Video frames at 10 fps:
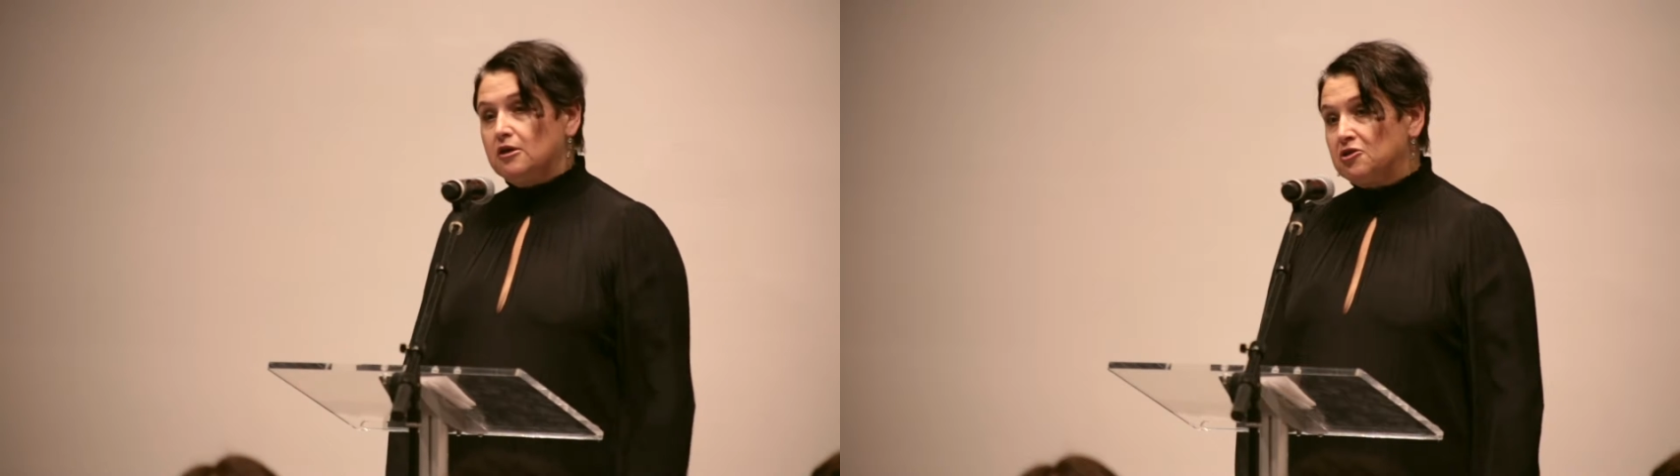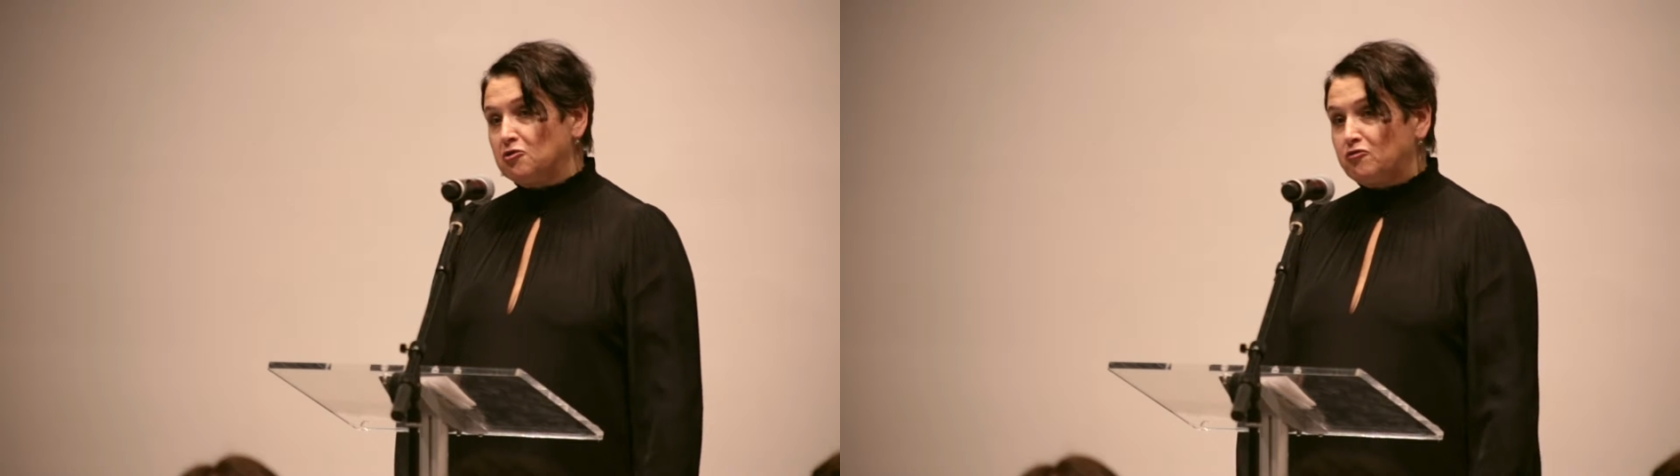
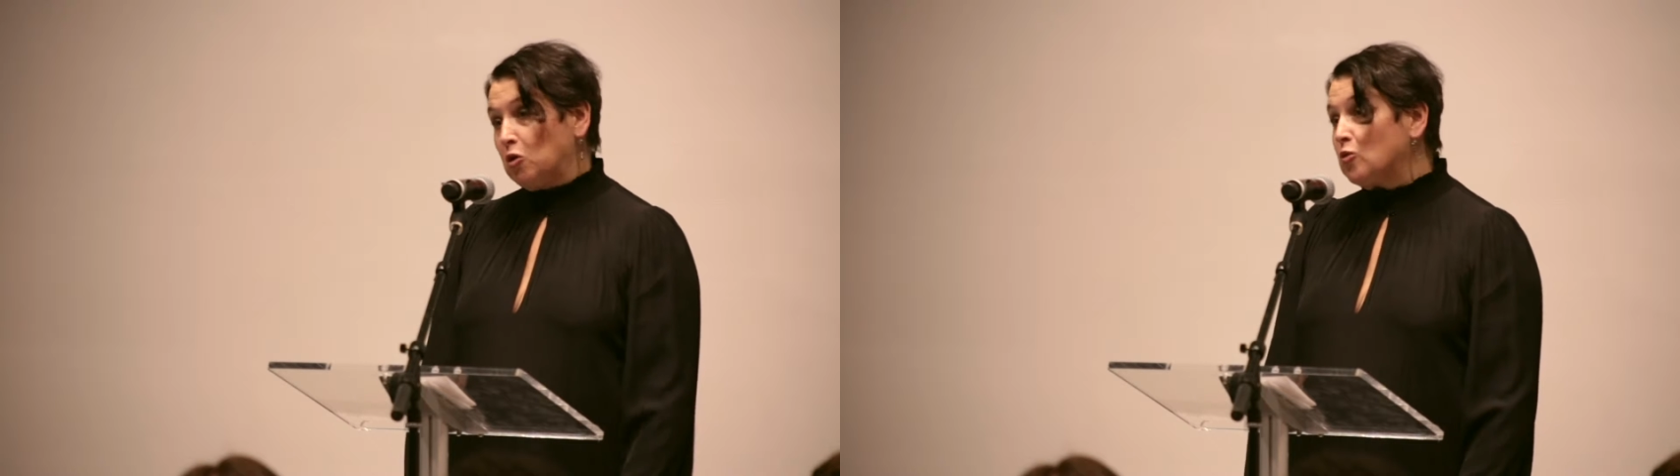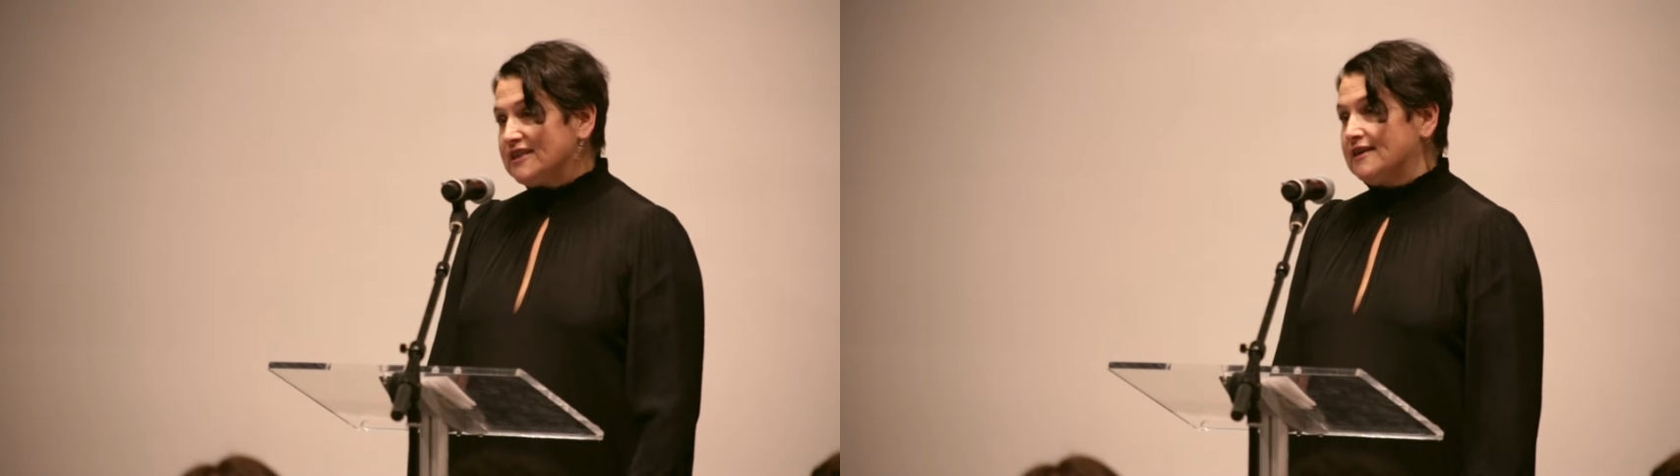You know,
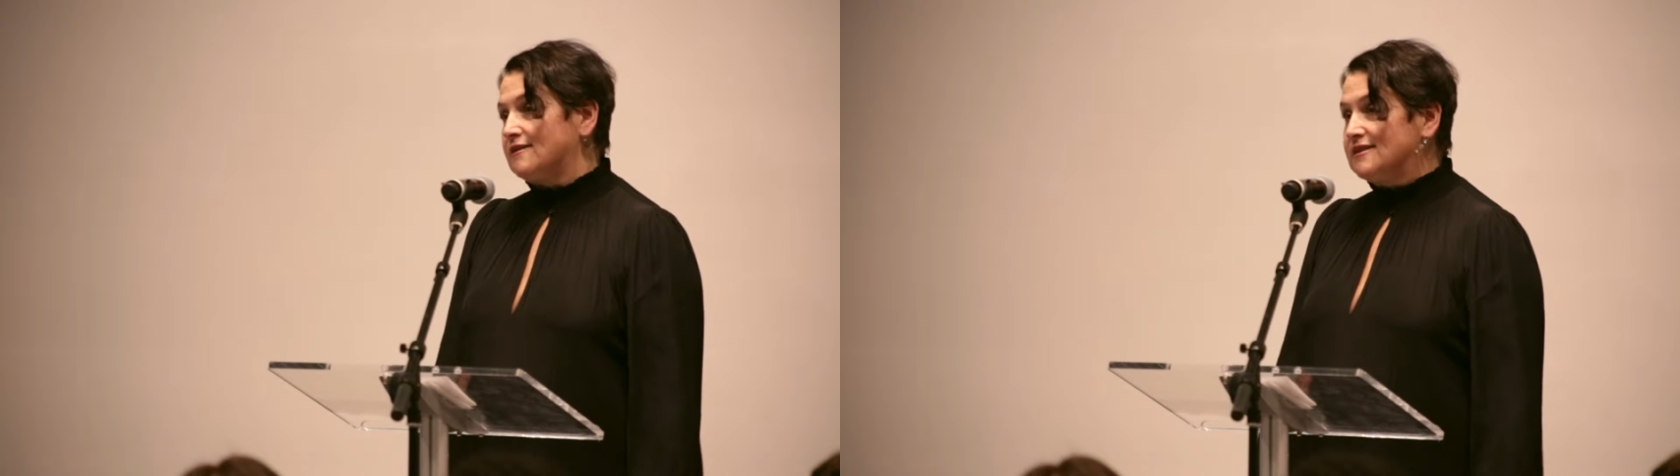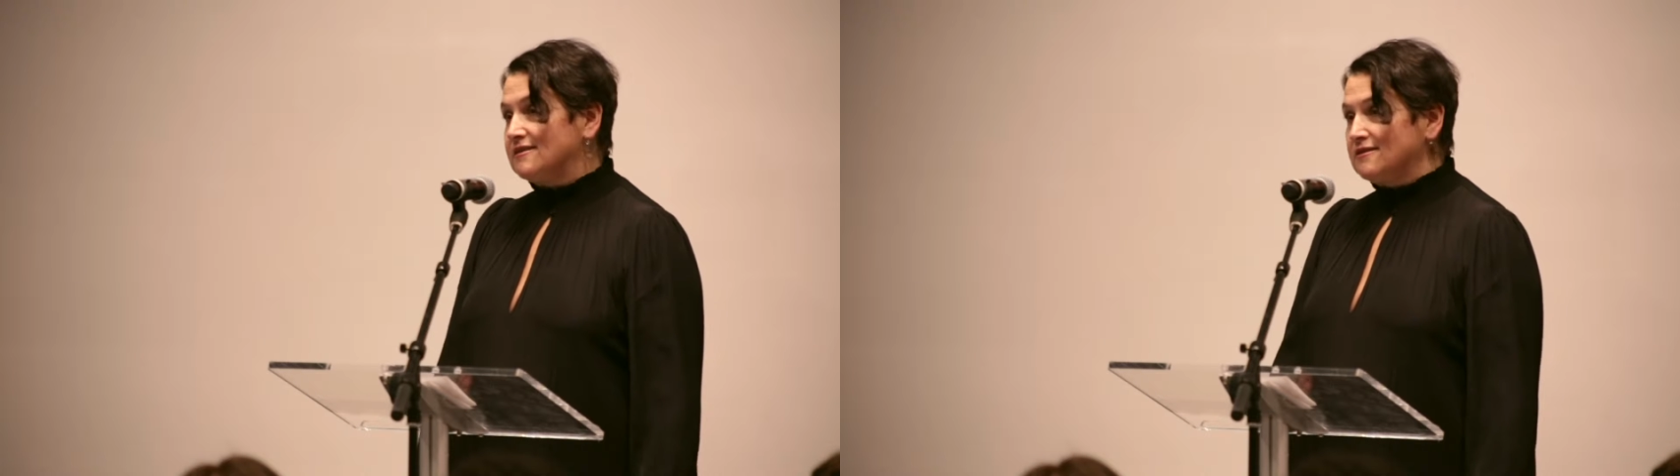folk
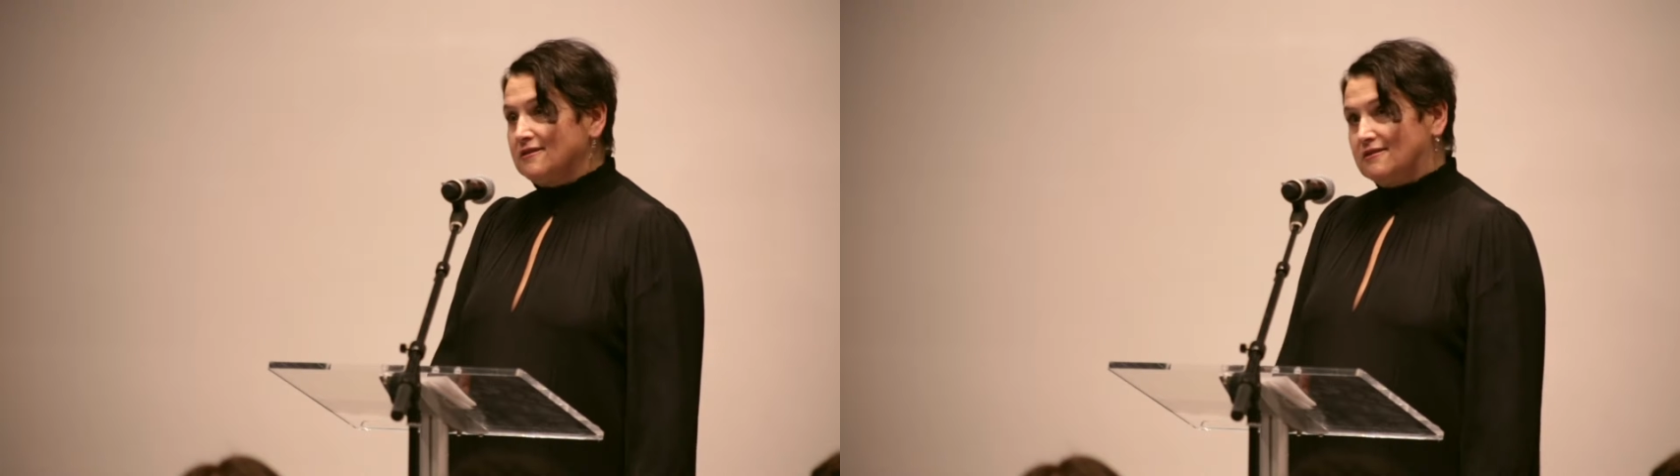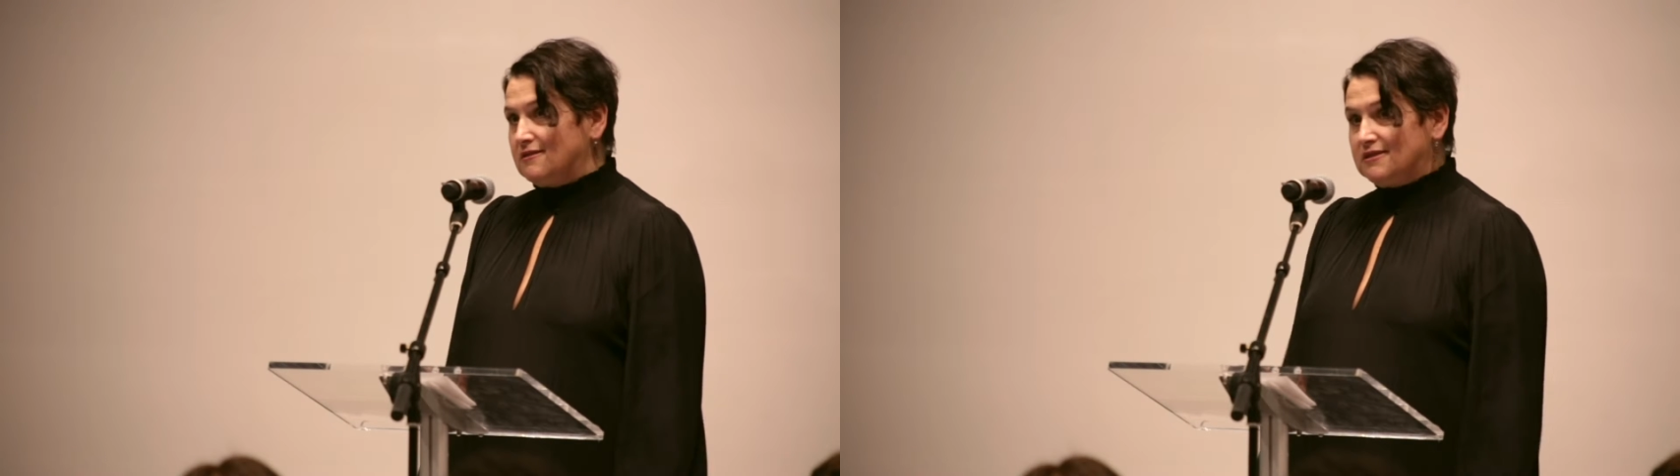tales
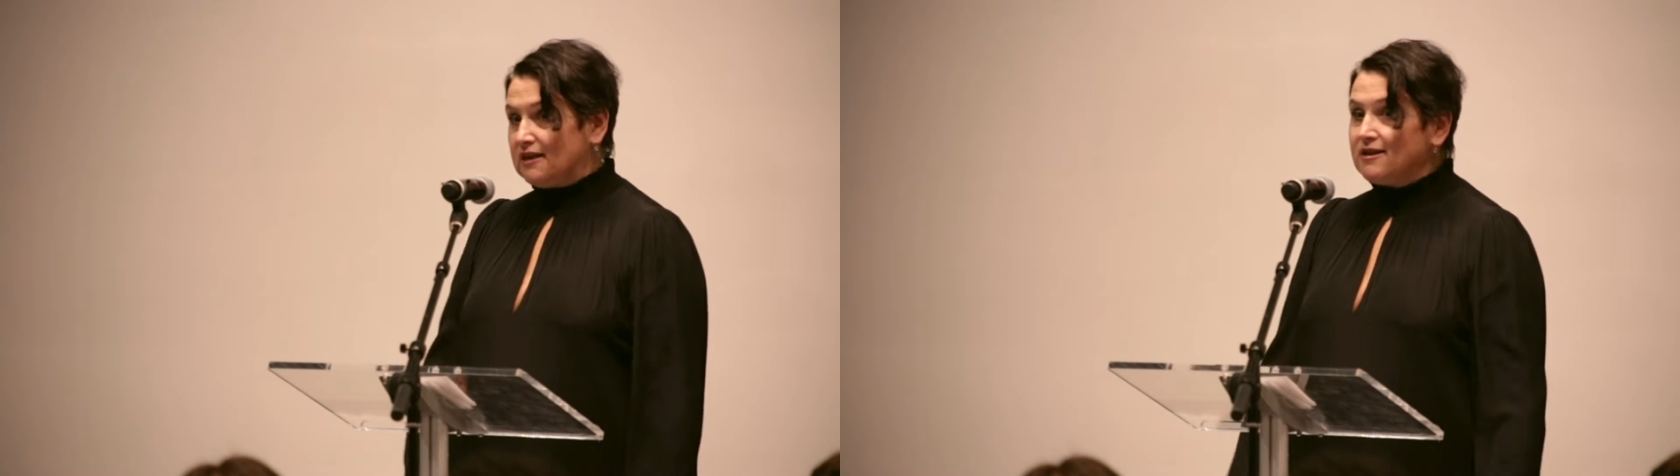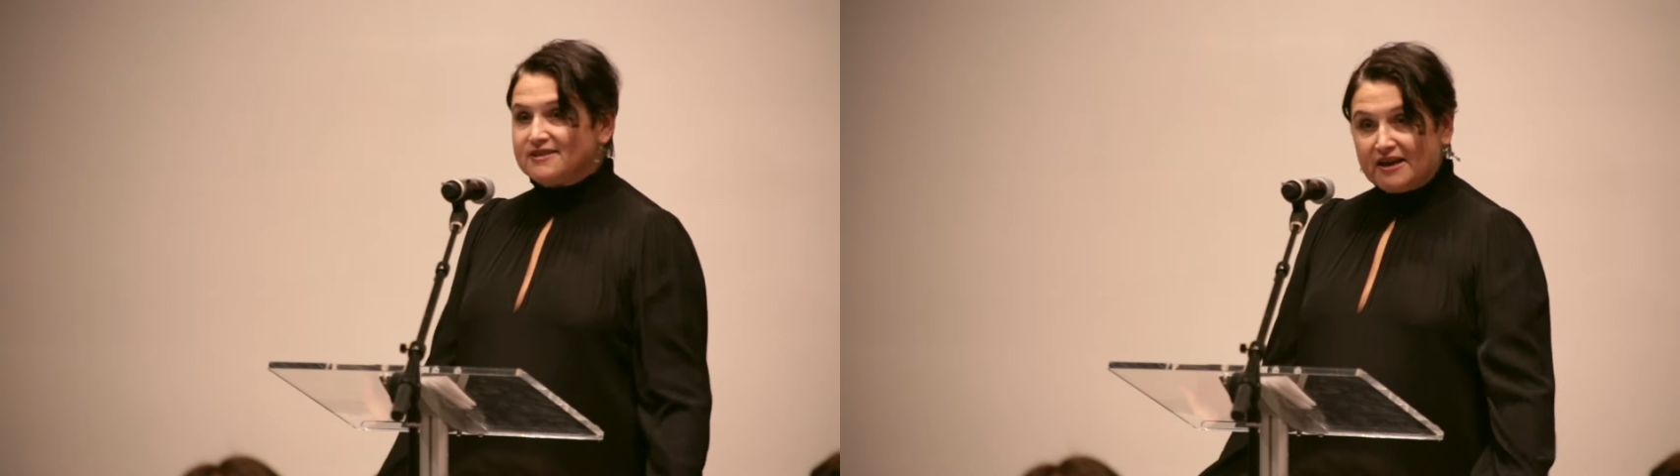
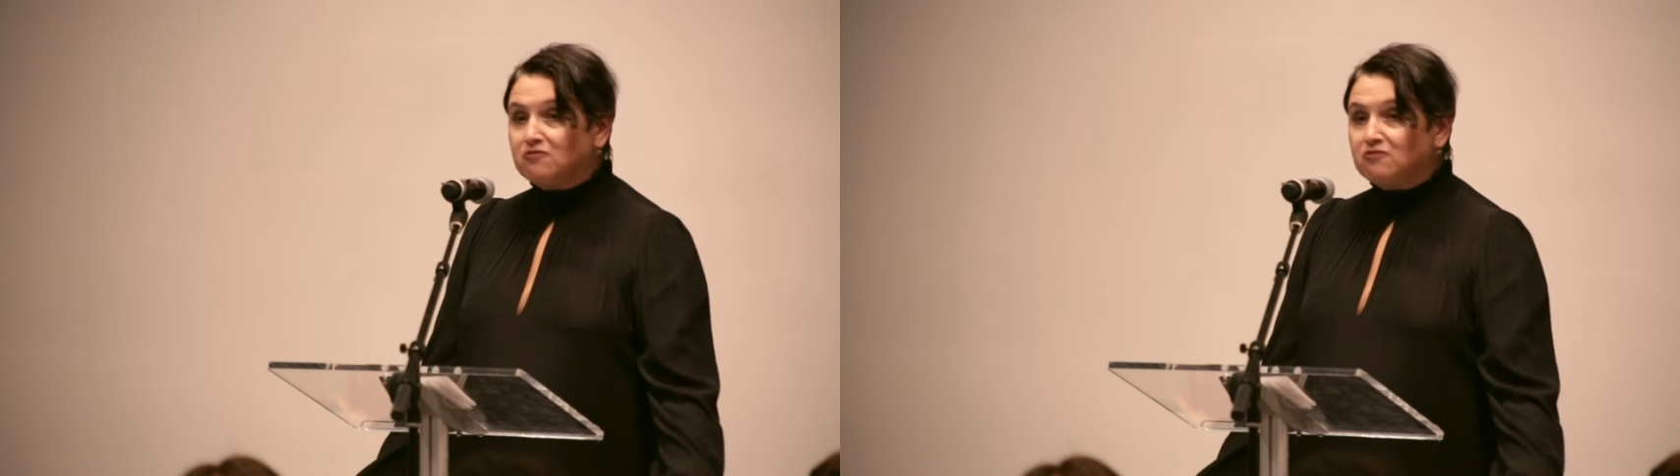tell us